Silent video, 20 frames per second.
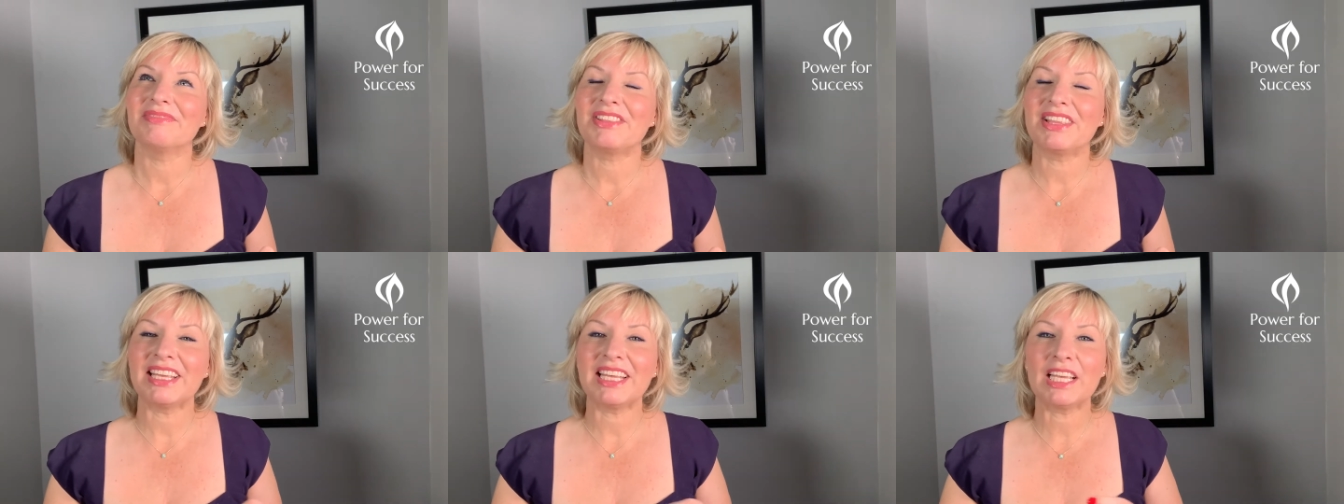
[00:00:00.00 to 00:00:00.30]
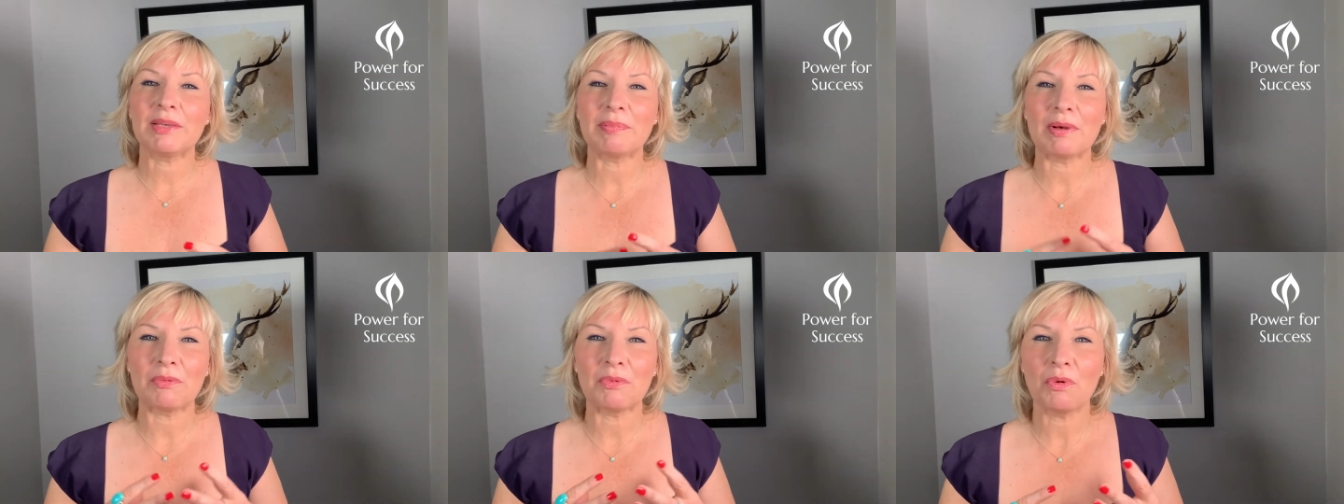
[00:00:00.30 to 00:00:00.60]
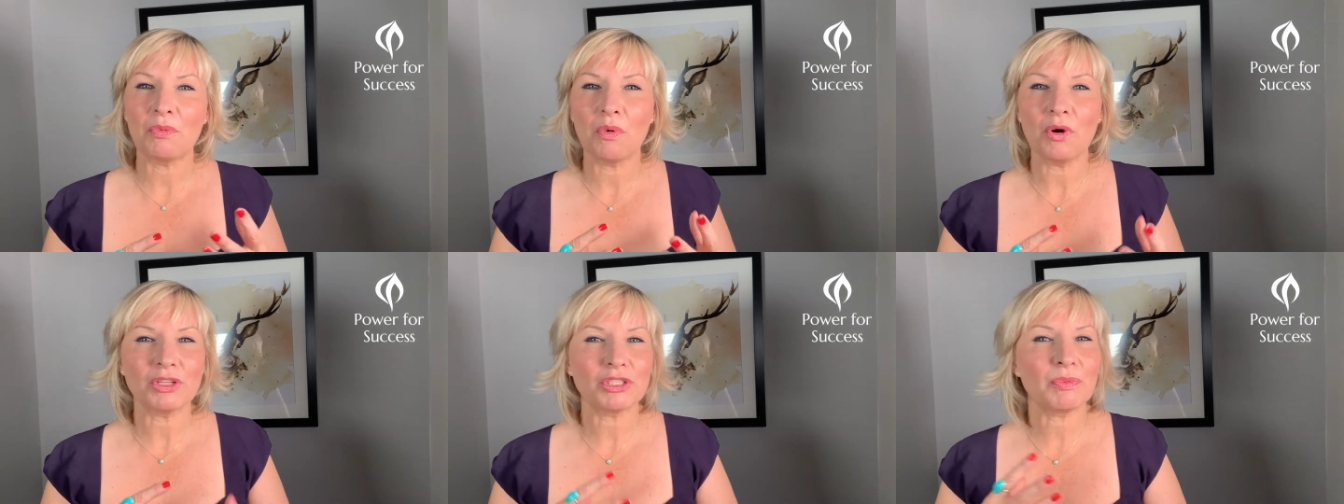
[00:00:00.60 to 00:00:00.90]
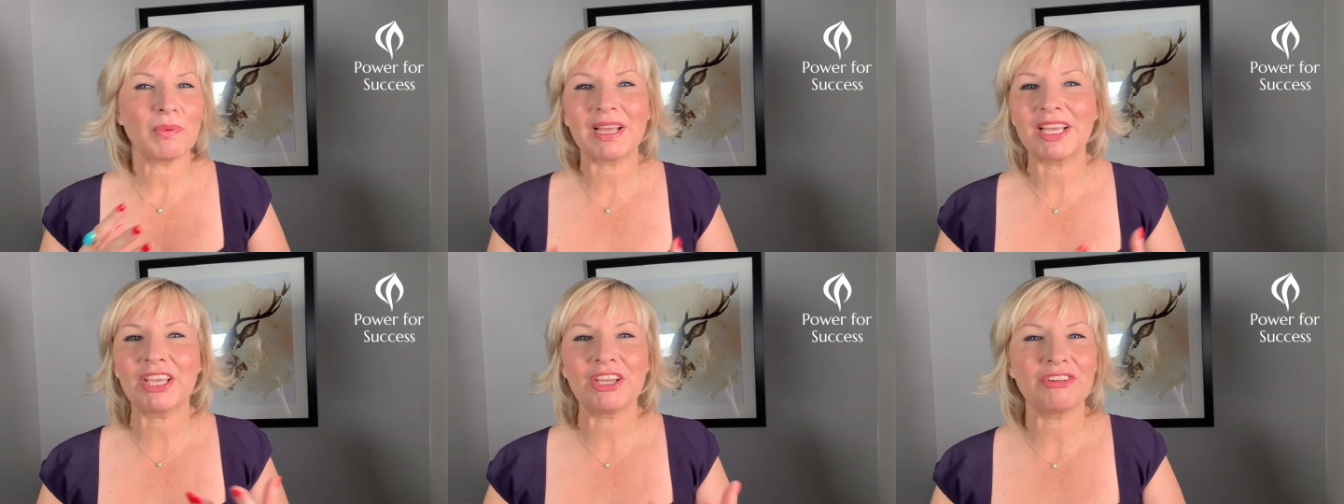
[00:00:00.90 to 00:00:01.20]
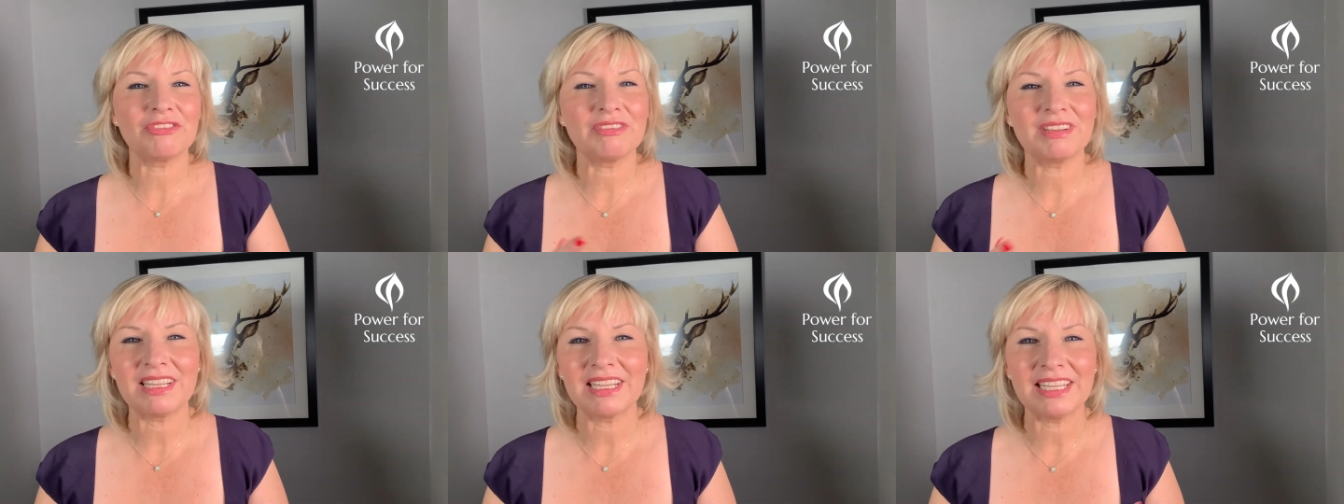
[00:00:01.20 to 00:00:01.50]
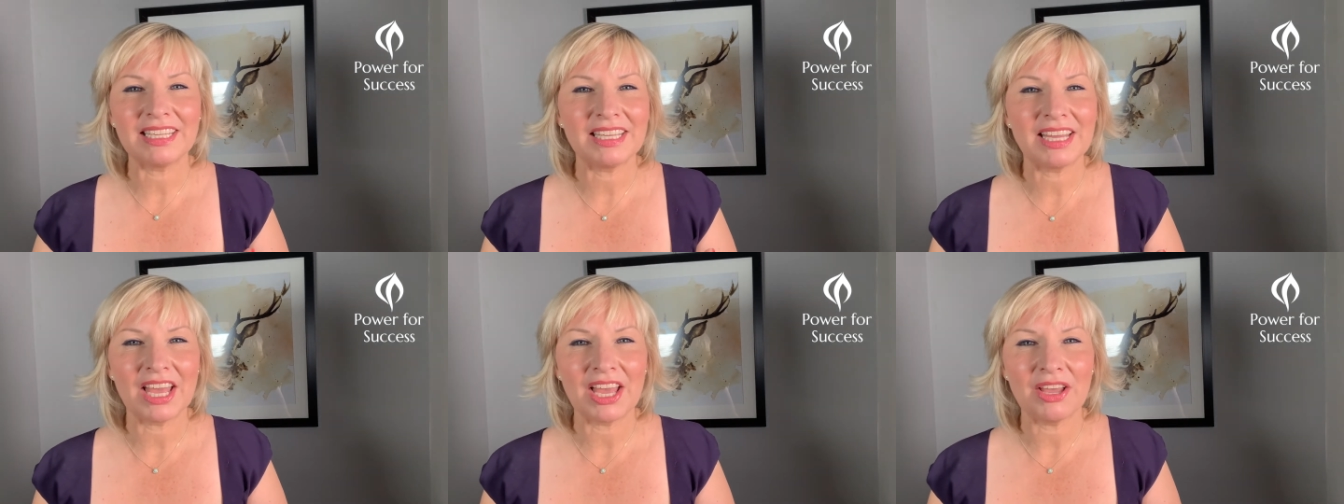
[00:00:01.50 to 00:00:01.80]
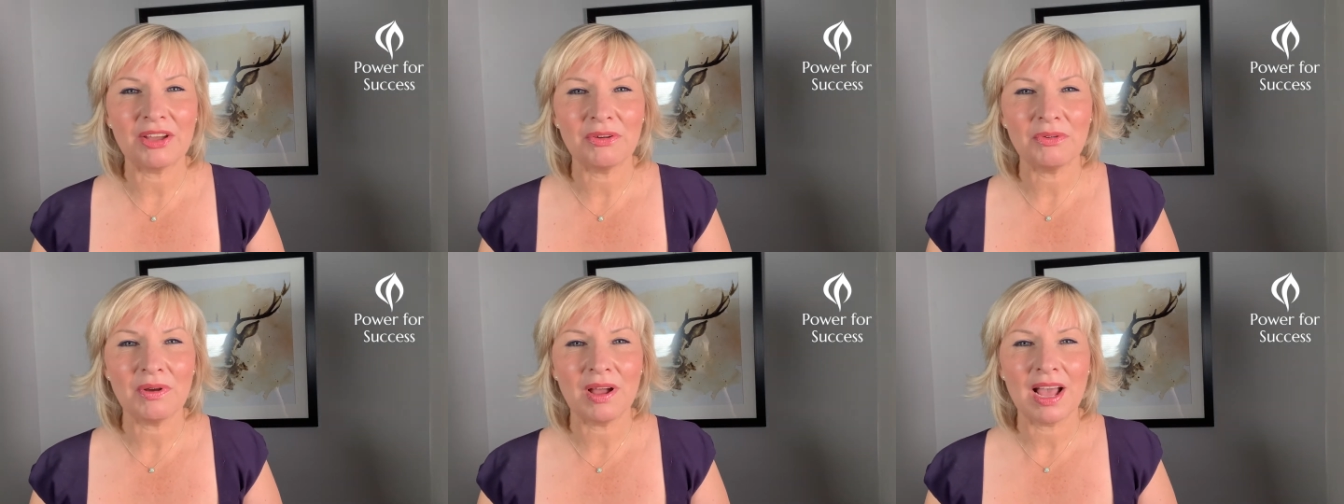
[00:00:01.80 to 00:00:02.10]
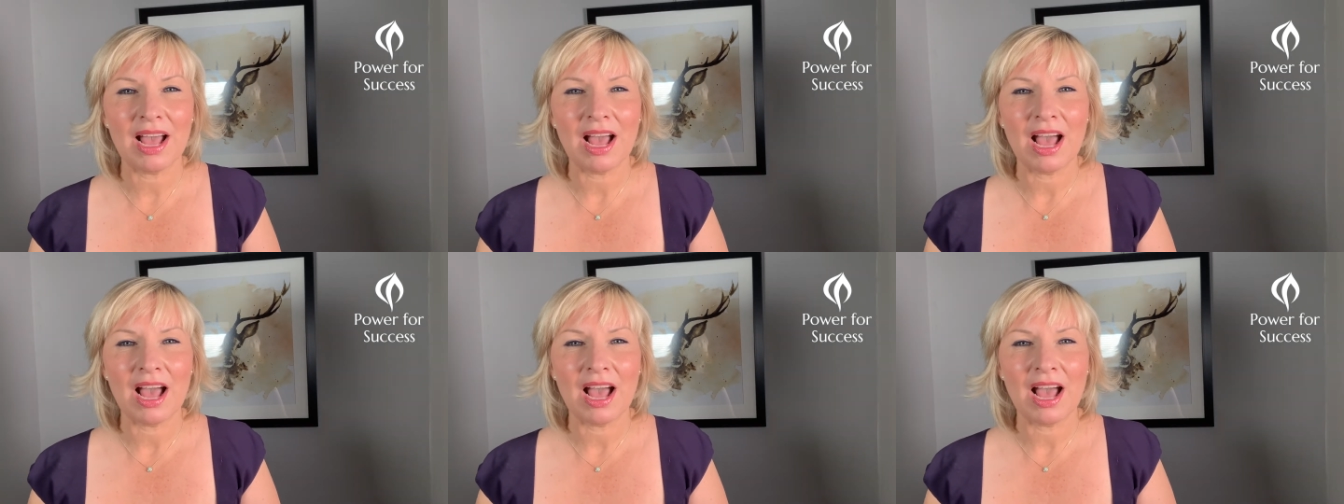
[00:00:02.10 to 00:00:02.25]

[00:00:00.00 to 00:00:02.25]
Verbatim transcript: think about, well, what do I currently know?